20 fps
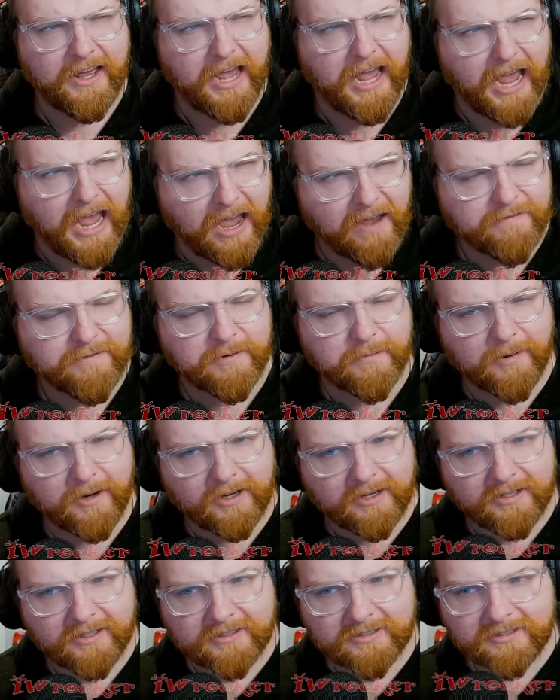
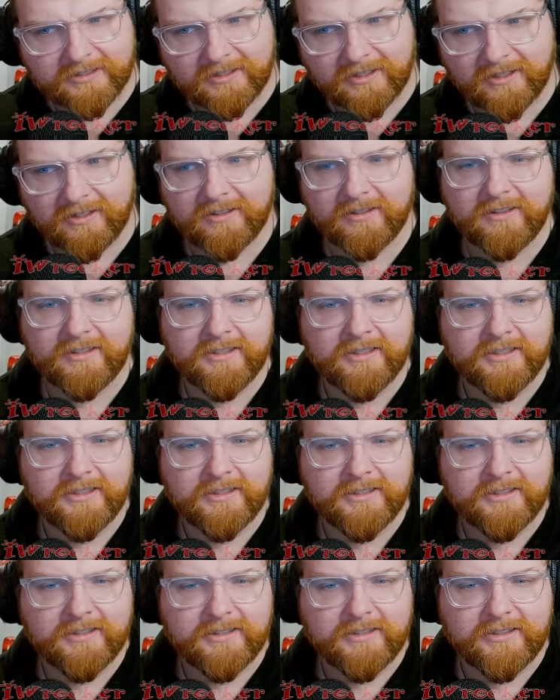aftermarket install.
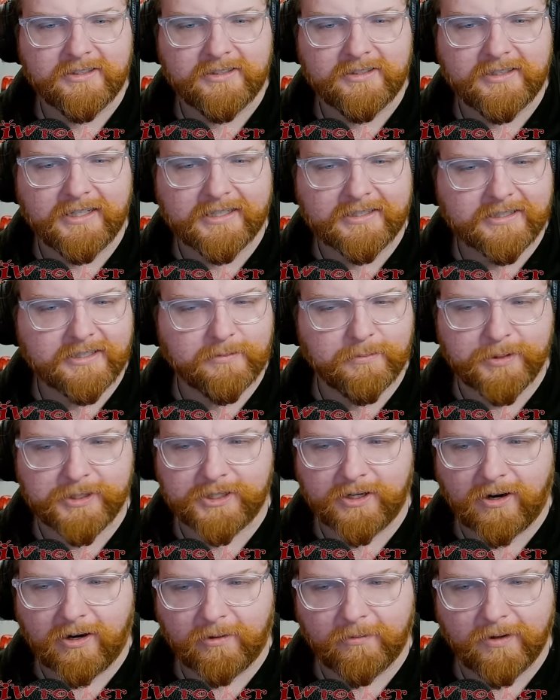That's a
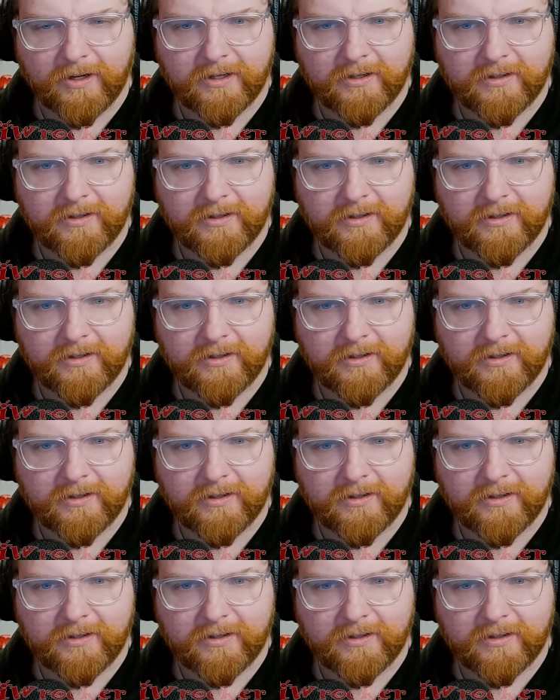bizarre one.